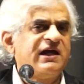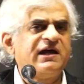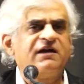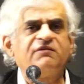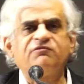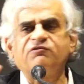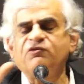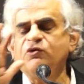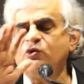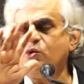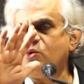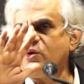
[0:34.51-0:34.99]
I
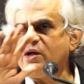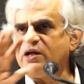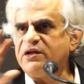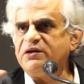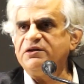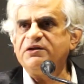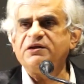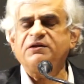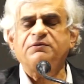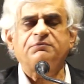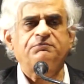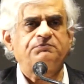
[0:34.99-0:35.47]
have no
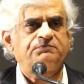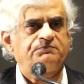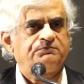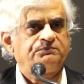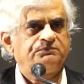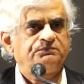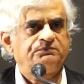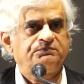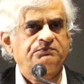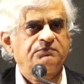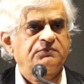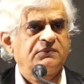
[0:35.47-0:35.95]
idea.
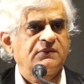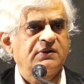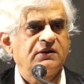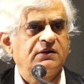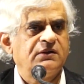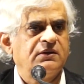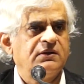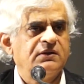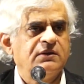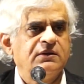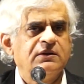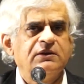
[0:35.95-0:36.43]

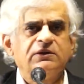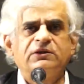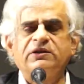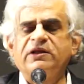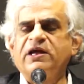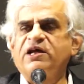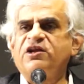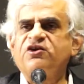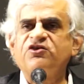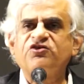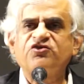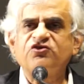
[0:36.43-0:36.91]

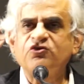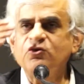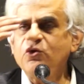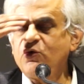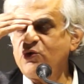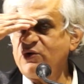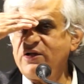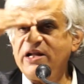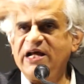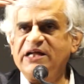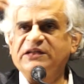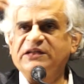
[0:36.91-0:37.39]
There is no